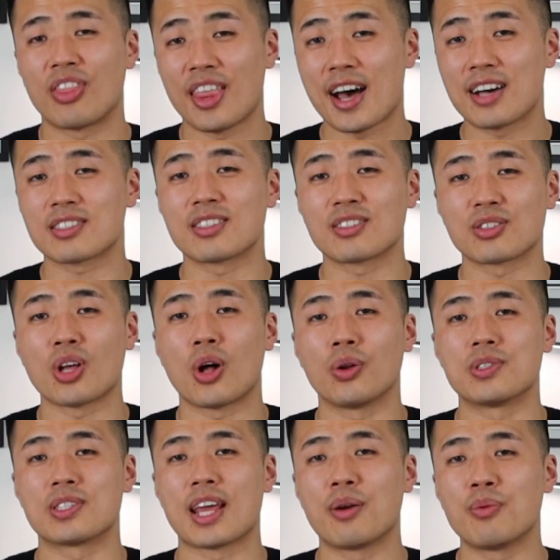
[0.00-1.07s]
thousands of
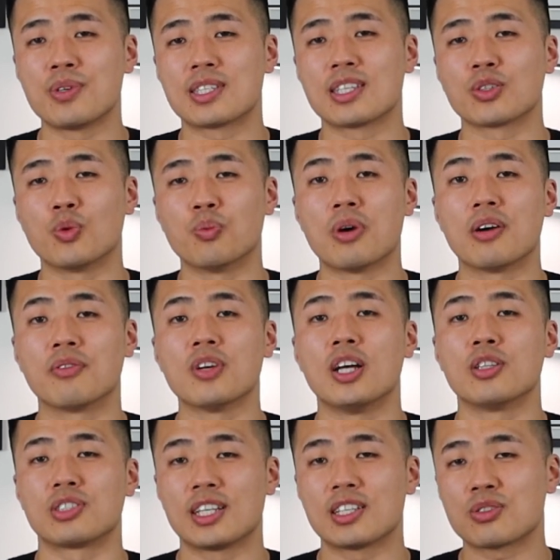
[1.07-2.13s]
dollars every single month
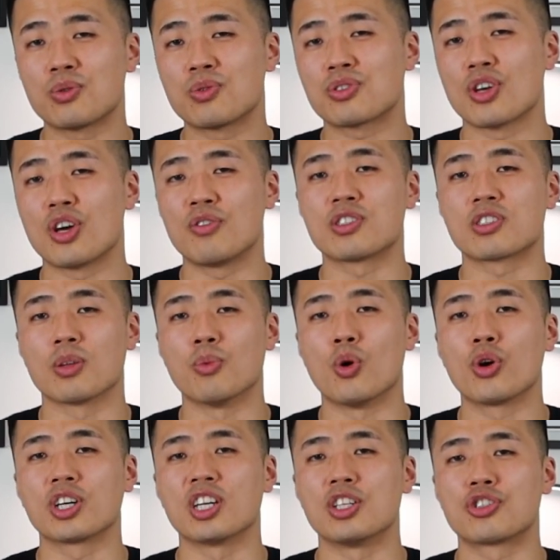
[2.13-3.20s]
just to service the
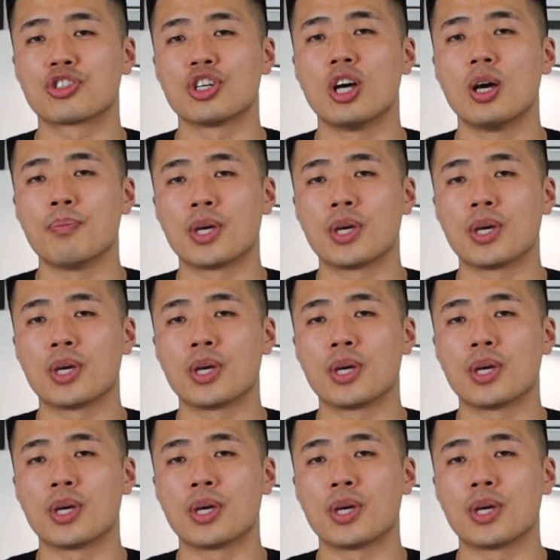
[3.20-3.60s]
mortgage